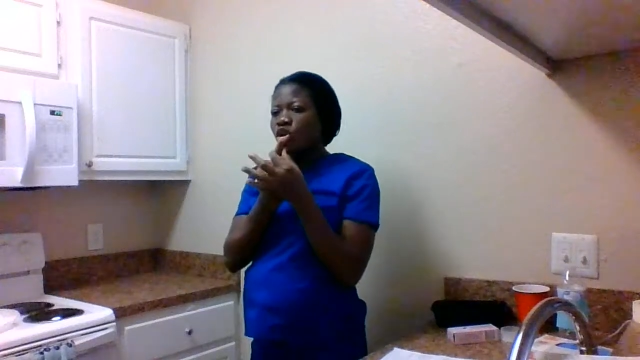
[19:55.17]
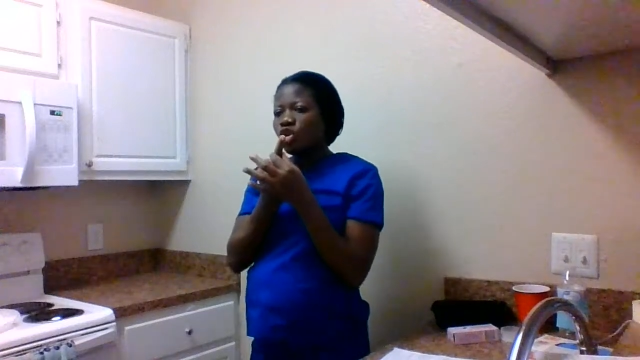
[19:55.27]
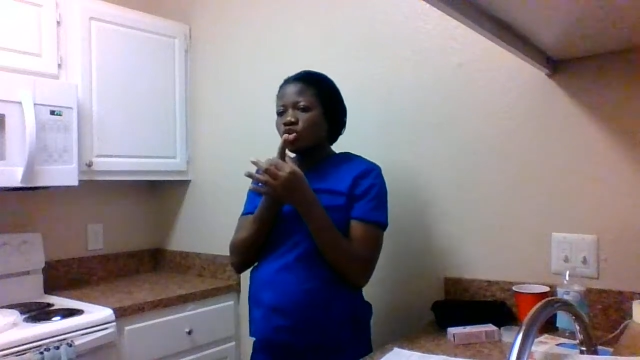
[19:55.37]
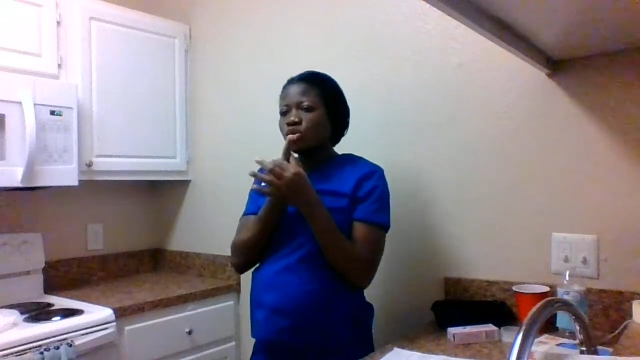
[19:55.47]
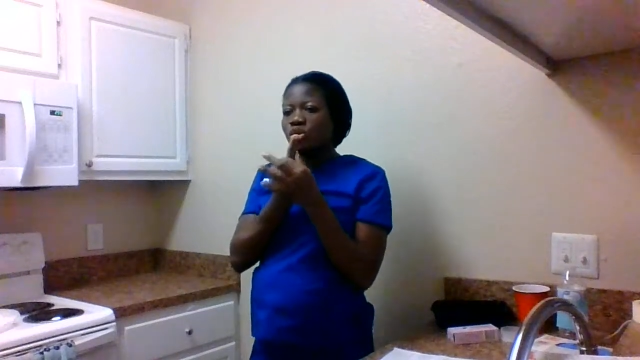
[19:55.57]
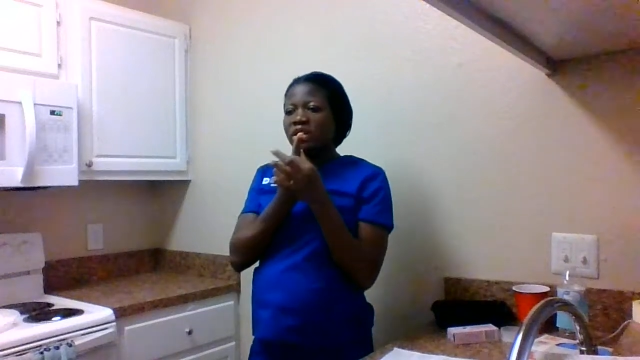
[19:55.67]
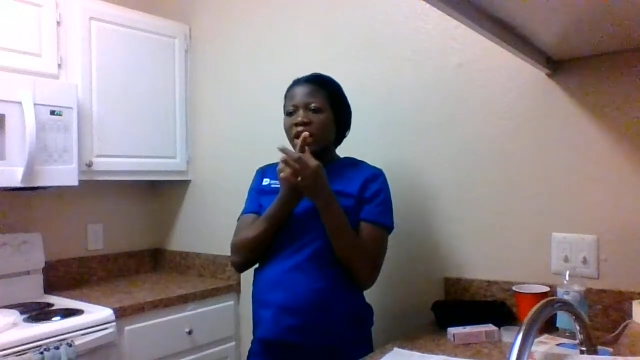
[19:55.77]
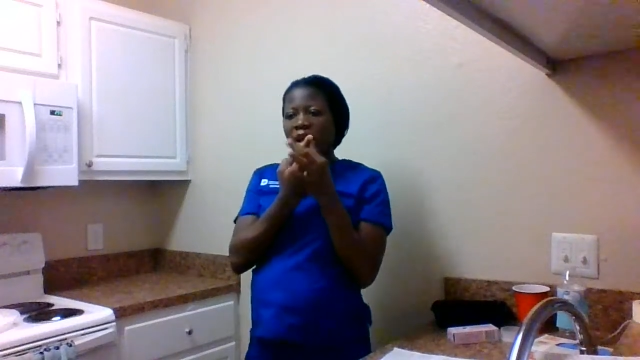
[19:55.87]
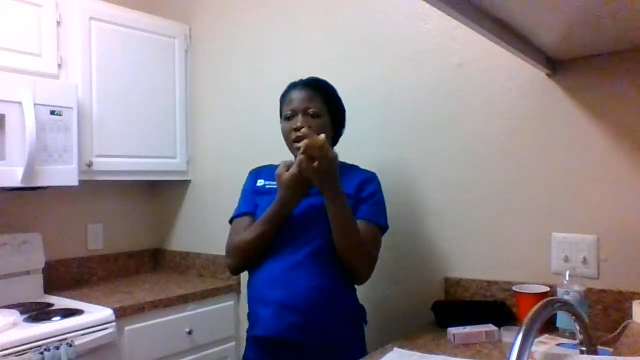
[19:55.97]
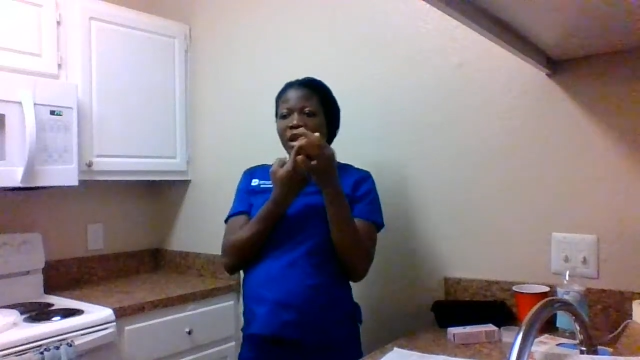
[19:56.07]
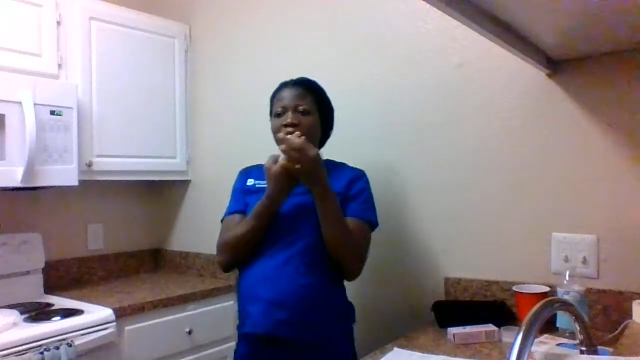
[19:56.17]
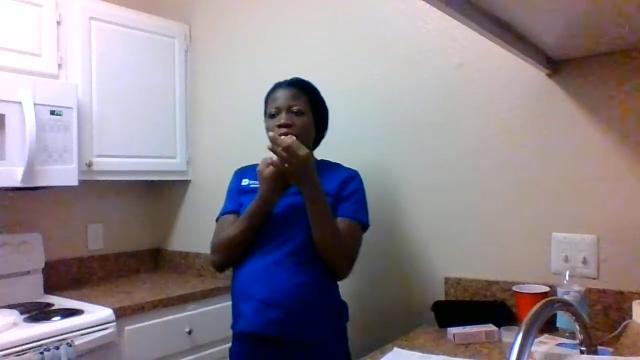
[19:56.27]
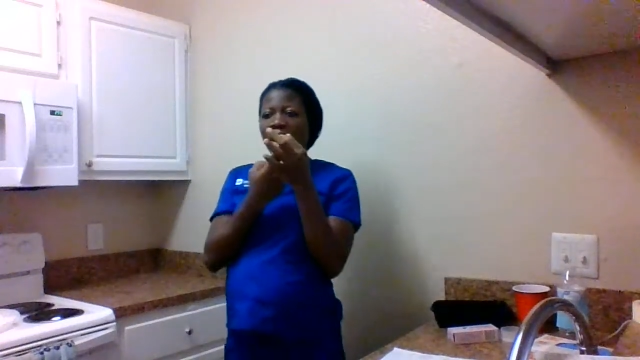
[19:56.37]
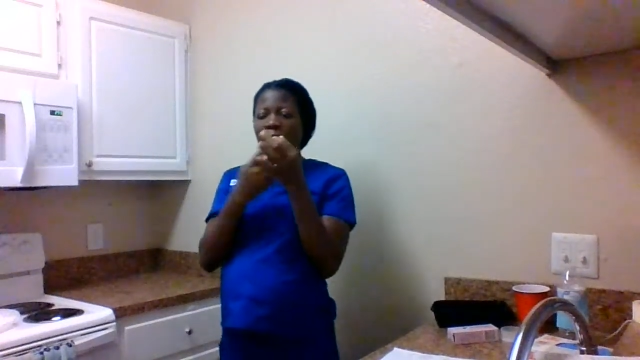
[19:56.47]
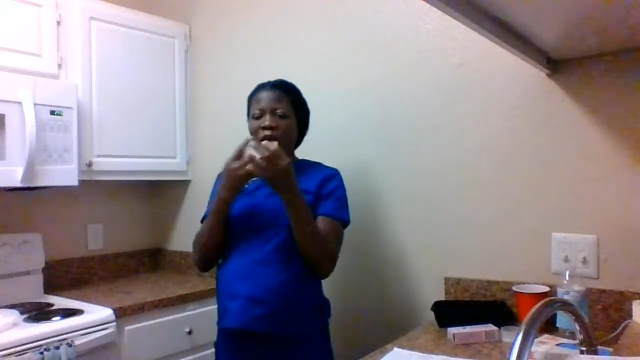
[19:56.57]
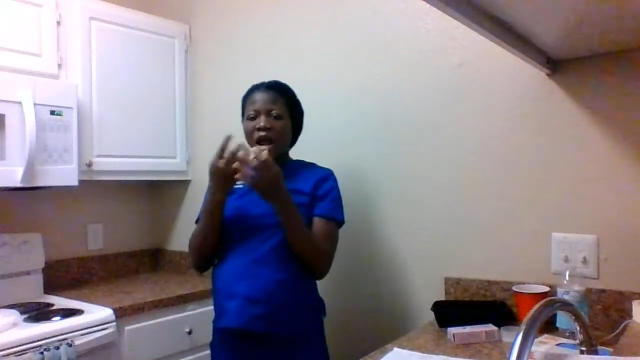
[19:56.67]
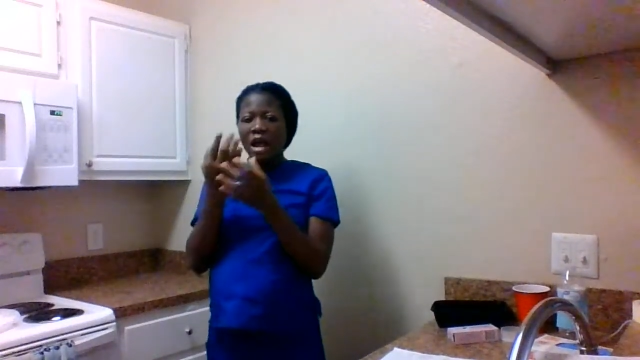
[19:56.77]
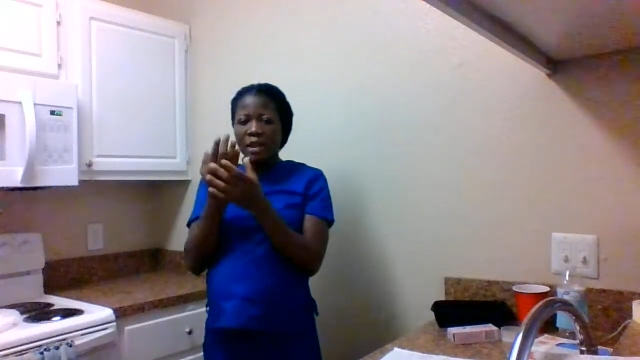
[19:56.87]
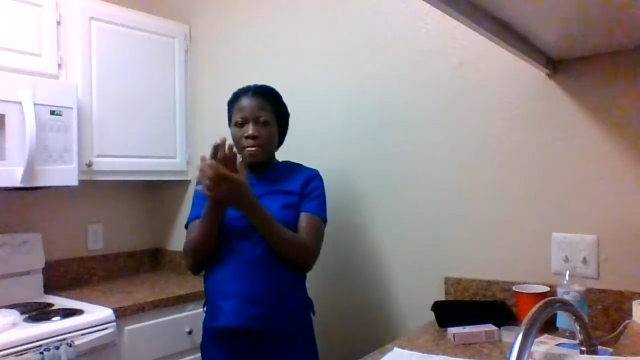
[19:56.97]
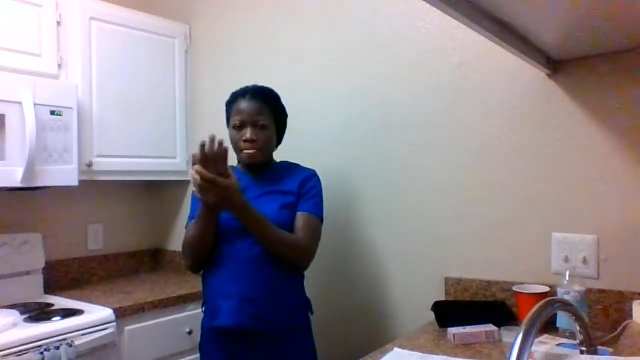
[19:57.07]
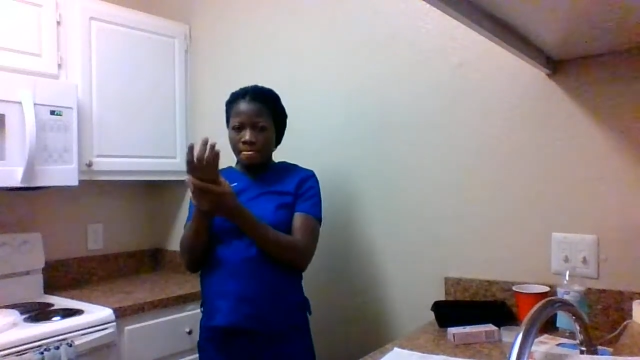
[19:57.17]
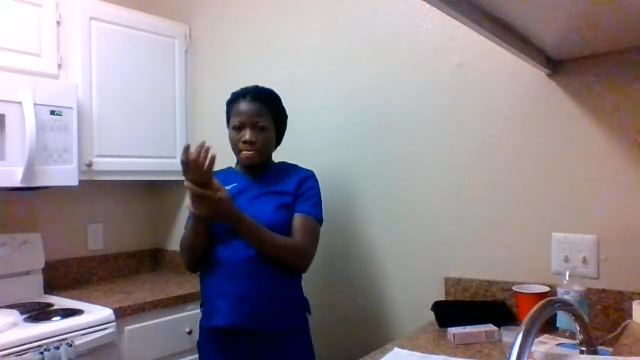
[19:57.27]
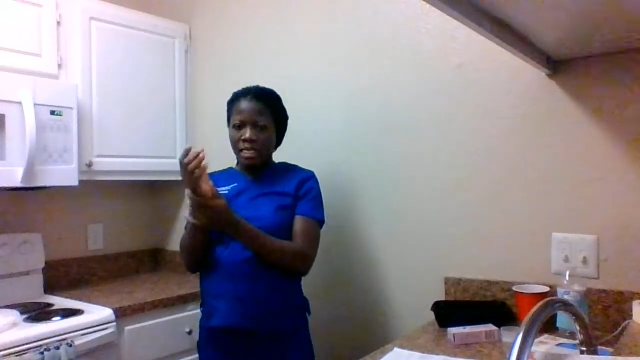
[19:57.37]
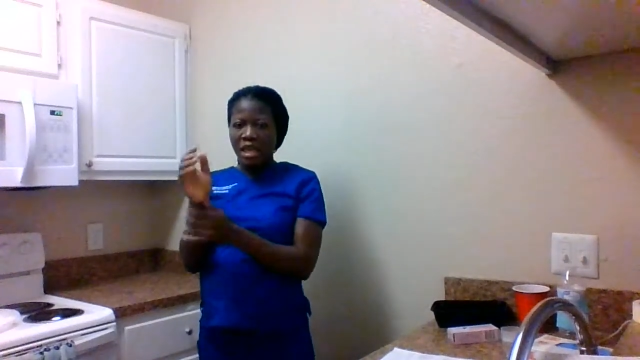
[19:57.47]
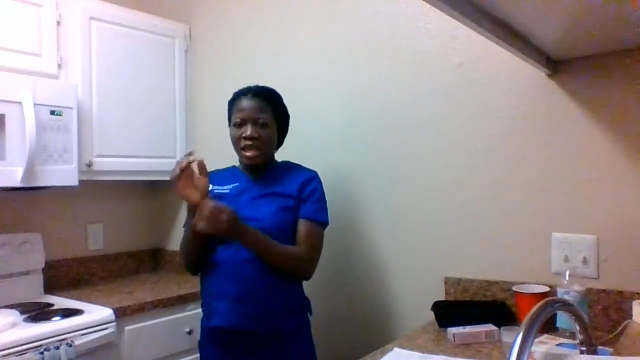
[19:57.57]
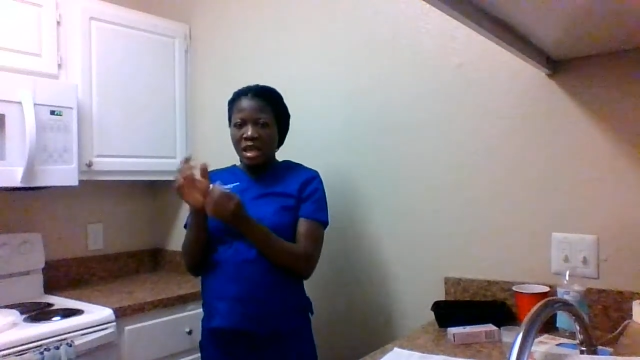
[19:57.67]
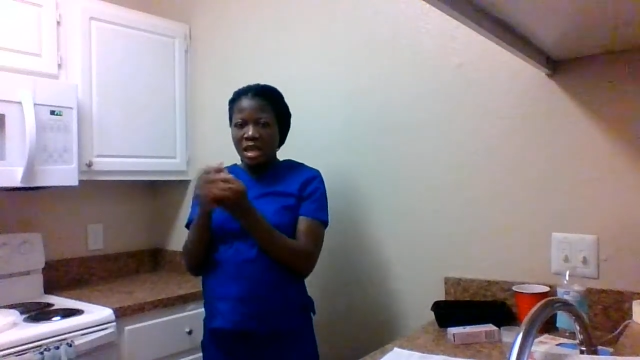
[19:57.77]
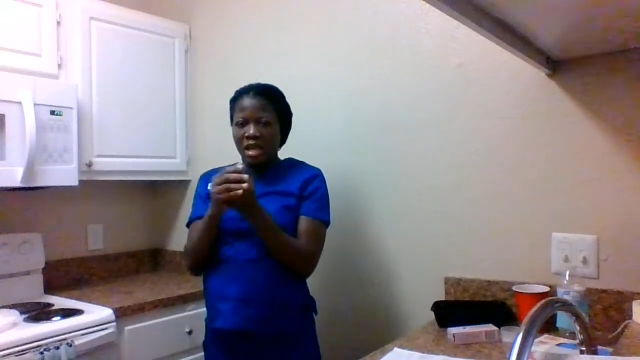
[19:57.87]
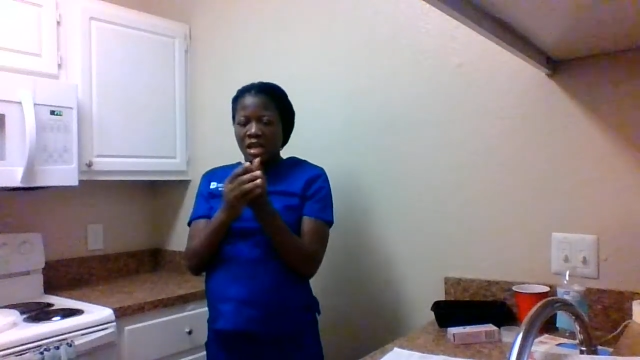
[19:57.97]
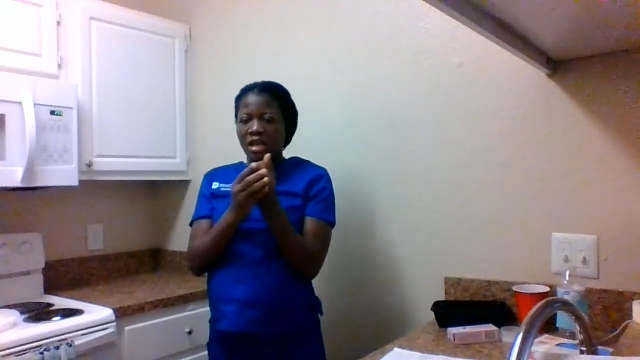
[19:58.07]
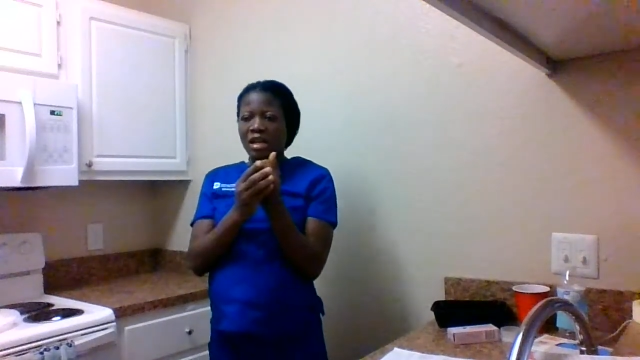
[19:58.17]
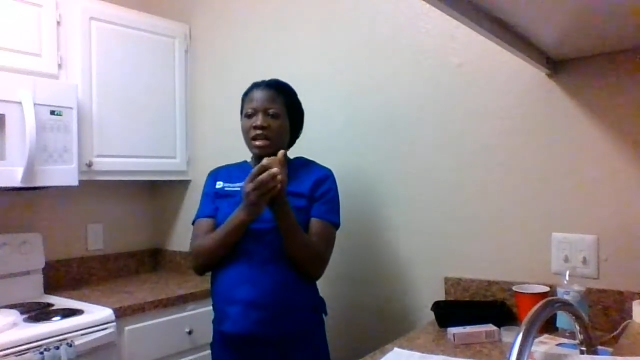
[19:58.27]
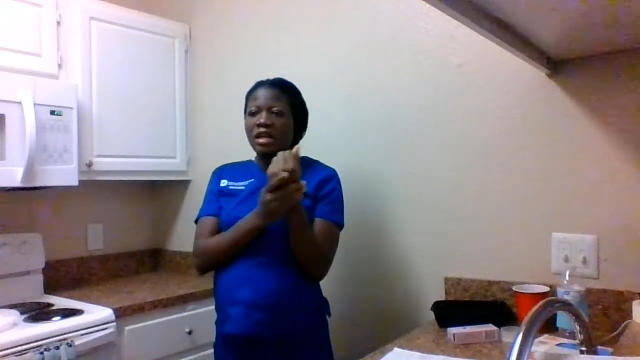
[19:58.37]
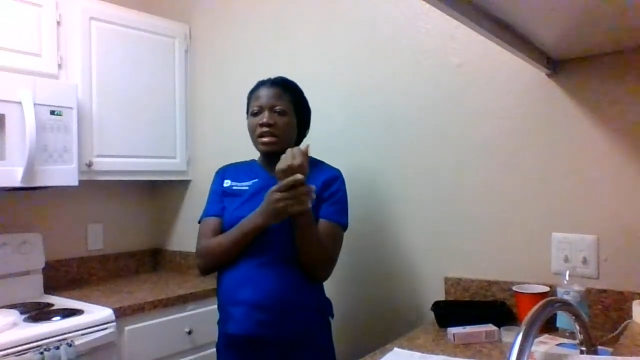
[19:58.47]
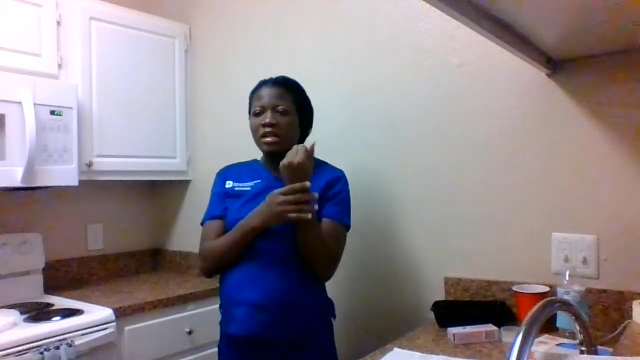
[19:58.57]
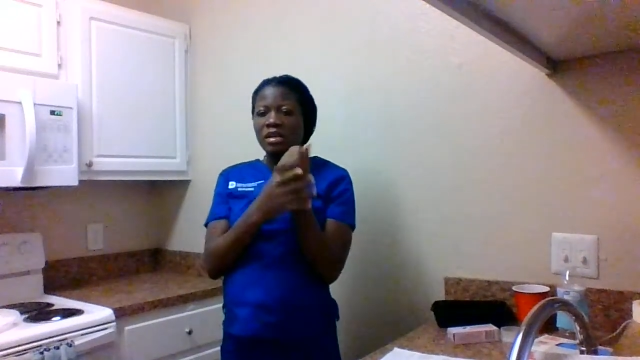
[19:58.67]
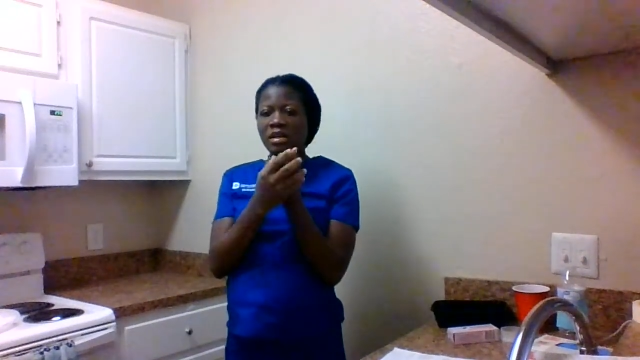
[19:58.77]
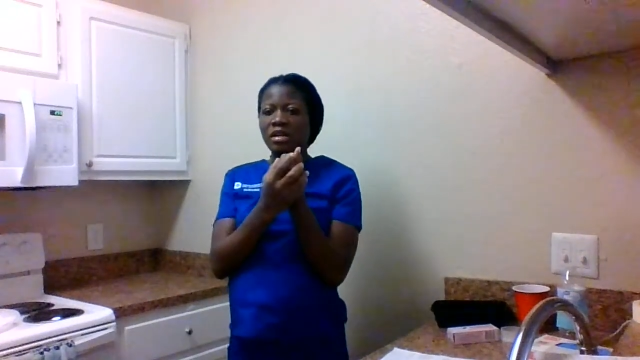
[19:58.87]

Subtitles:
So then I will apply clean